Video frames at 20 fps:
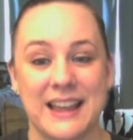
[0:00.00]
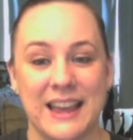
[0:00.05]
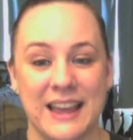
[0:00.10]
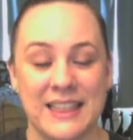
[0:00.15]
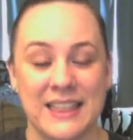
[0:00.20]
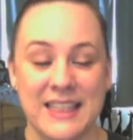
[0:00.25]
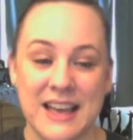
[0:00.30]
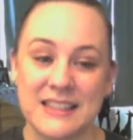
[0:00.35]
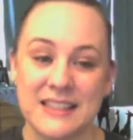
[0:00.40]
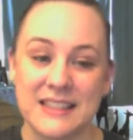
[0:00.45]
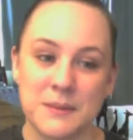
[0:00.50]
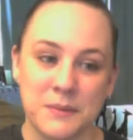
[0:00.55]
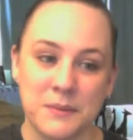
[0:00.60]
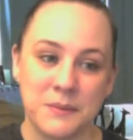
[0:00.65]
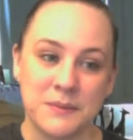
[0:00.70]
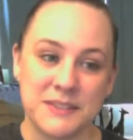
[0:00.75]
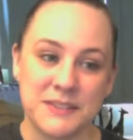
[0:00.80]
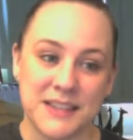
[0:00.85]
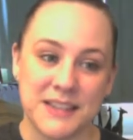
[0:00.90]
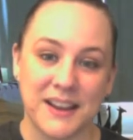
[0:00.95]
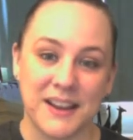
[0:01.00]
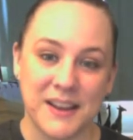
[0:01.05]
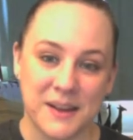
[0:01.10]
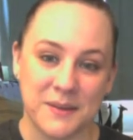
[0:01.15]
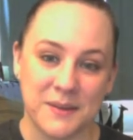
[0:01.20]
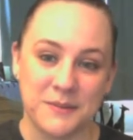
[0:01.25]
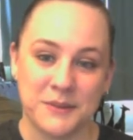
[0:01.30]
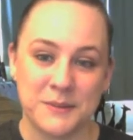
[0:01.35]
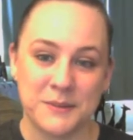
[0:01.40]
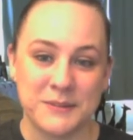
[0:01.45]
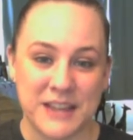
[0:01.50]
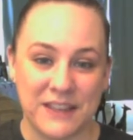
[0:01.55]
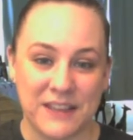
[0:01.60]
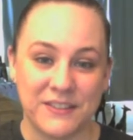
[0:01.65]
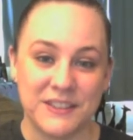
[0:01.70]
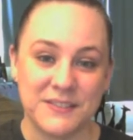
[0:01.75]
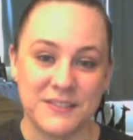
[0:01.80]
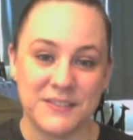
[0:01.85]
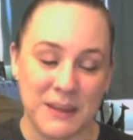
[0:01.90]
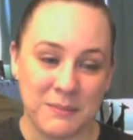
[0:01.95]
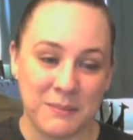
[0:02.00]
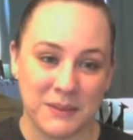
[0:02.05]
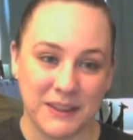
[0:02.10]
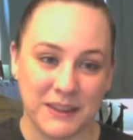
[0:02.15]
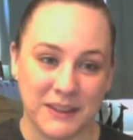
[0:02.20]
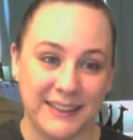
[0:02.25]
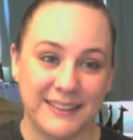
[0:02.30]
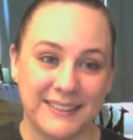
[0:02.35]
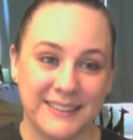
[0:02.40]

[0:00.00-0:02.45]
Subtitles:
And that someone was going to come from David's family.